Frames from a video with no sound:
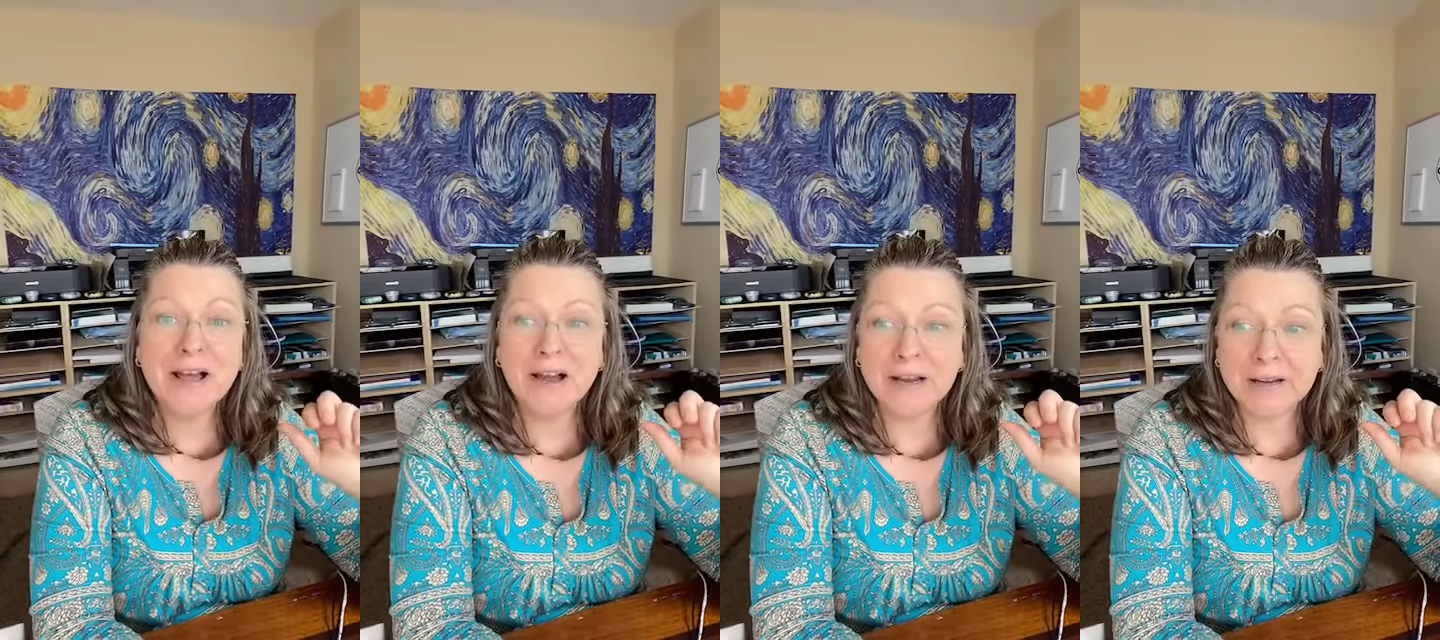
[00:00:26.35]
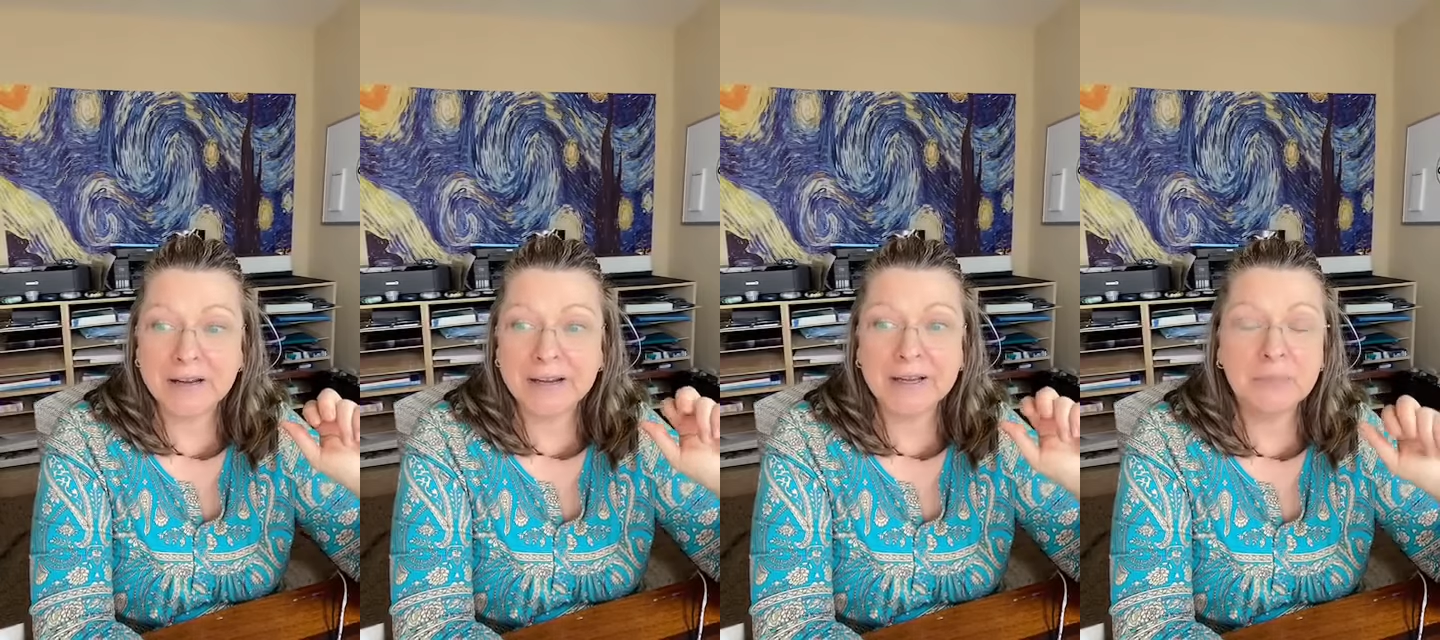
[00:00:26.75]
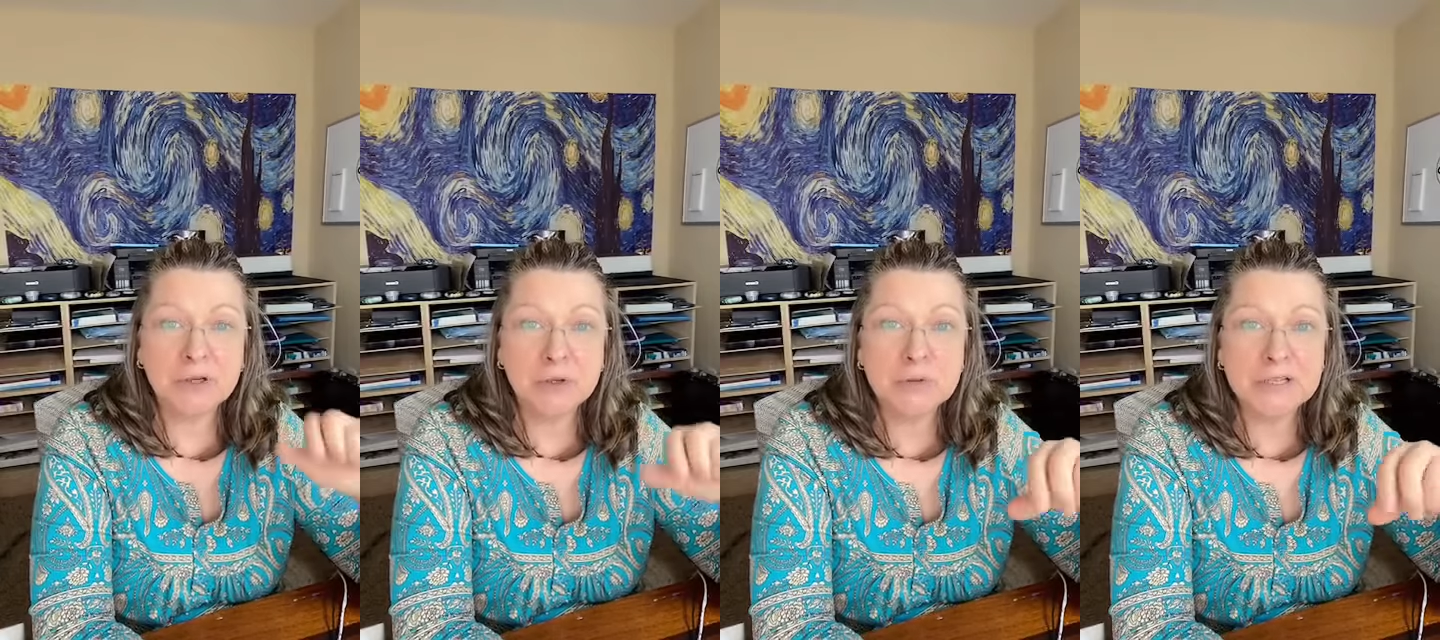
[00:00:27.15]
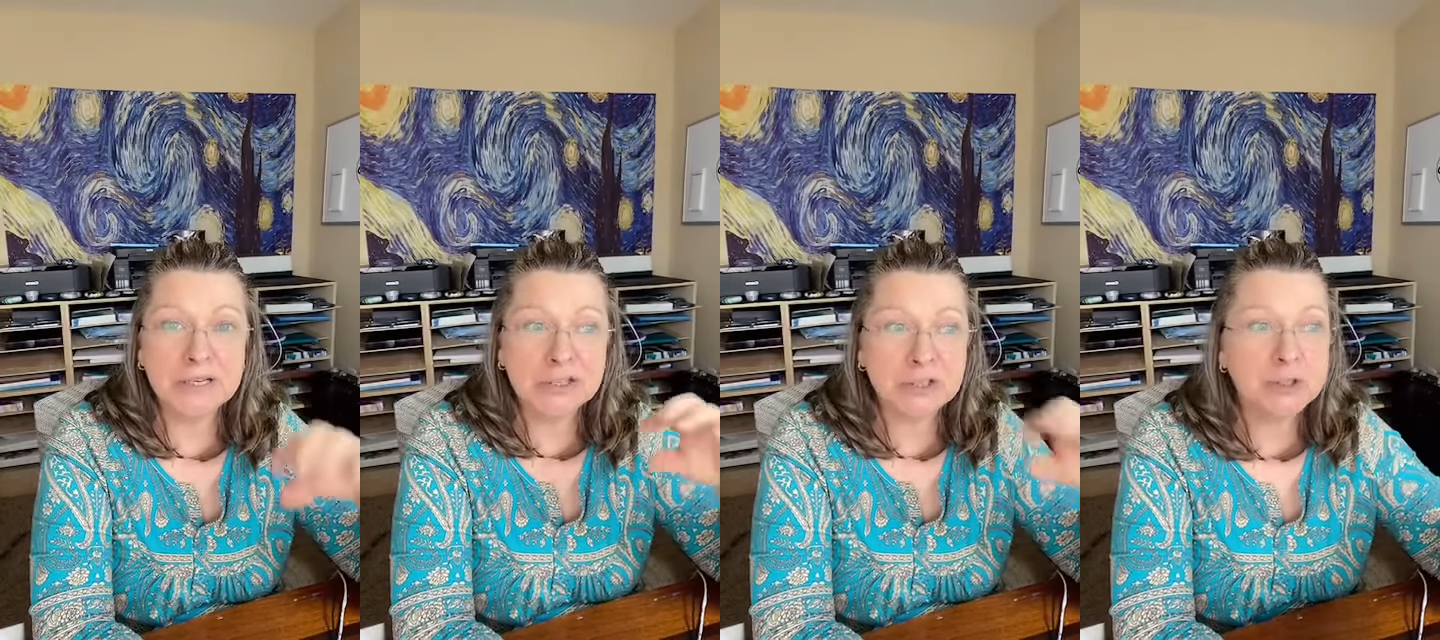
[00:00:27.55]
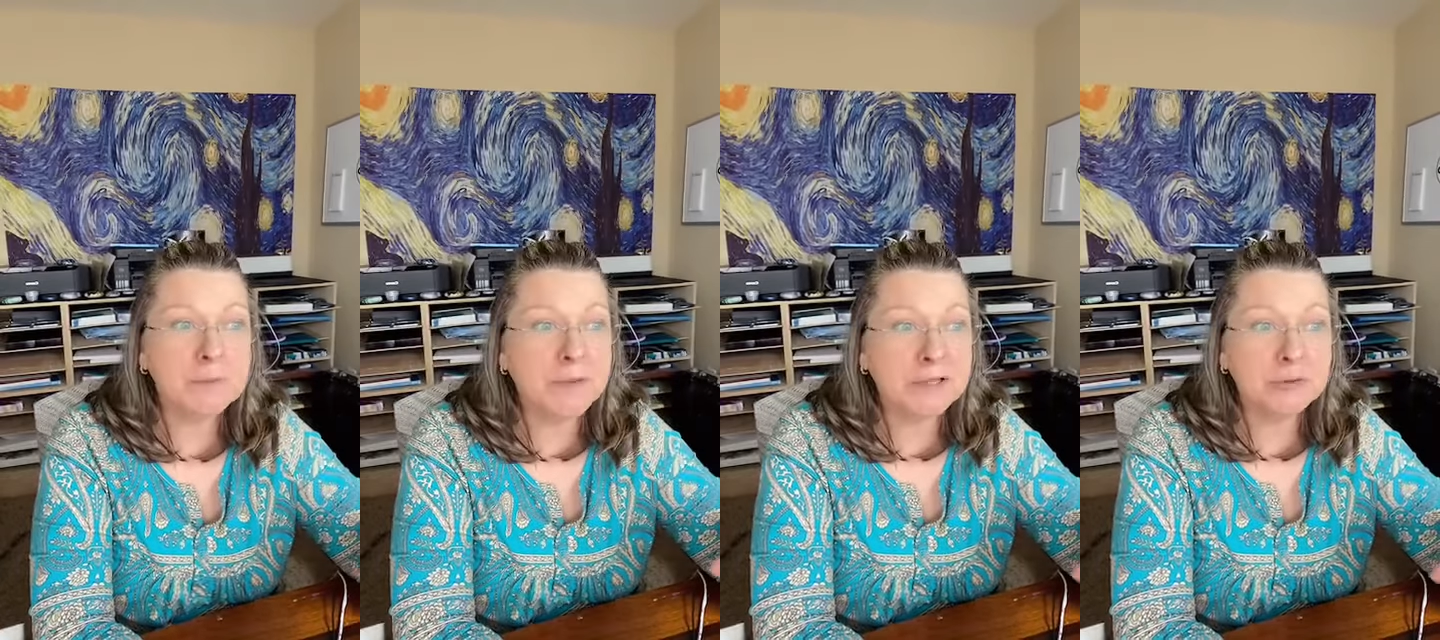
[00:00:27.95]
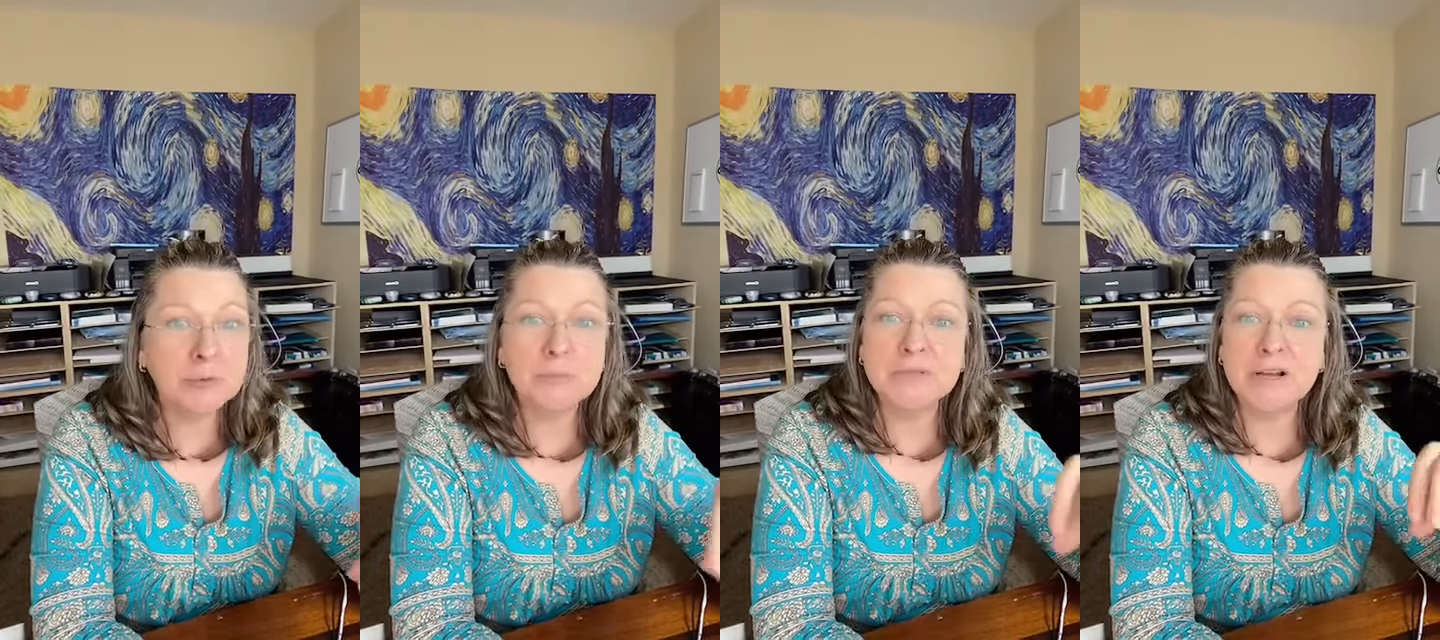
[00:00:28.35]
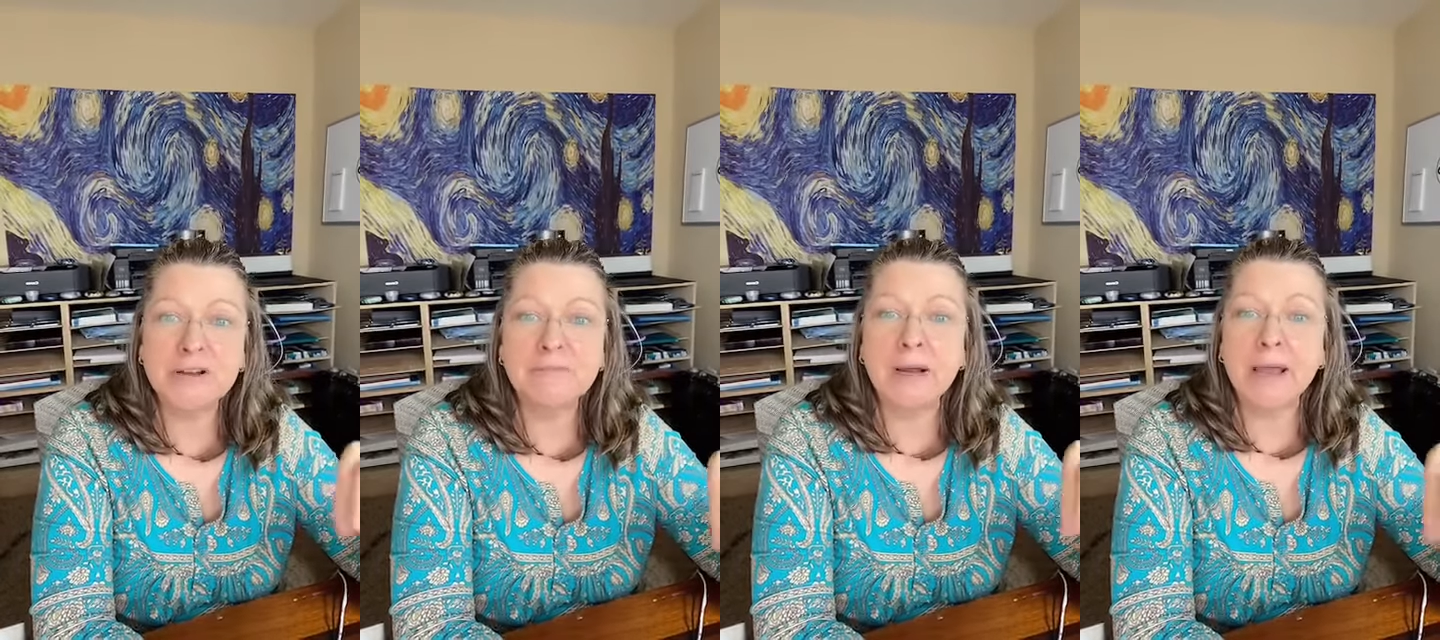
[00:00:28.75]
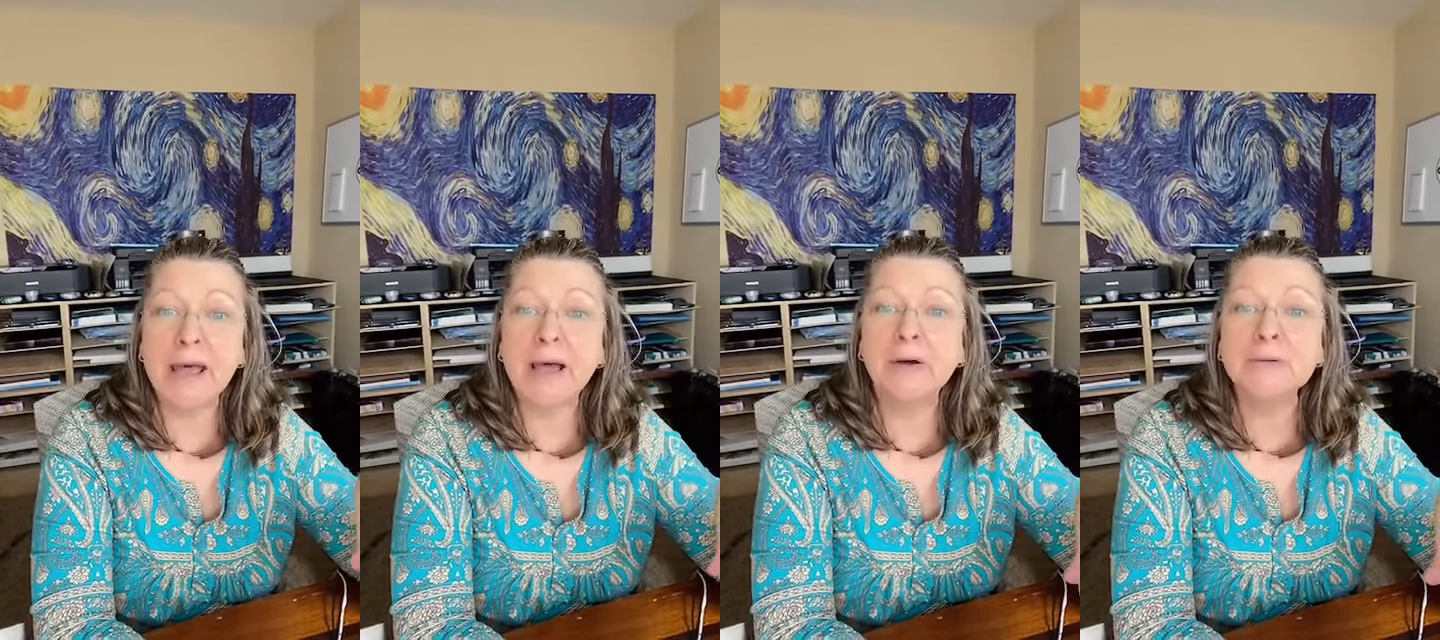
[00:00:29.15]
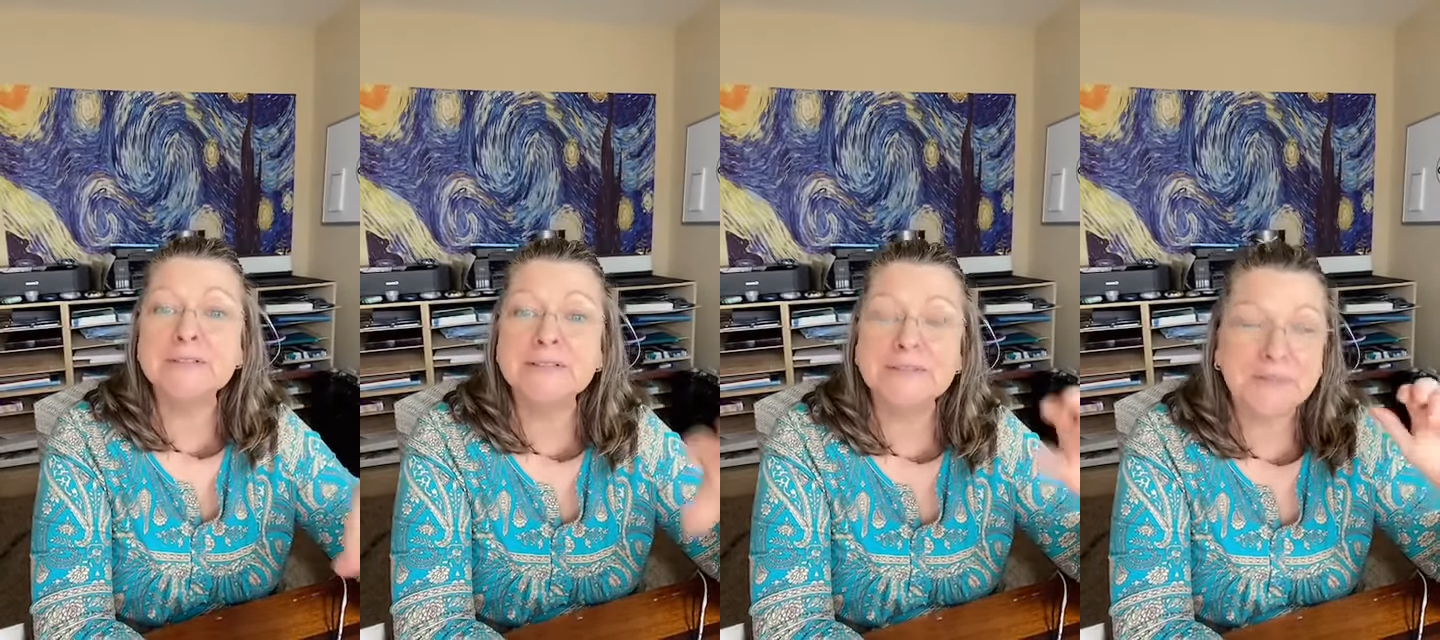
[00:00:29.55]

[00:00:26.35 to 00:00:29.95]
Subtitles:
I am using 2 bedrooms of my house.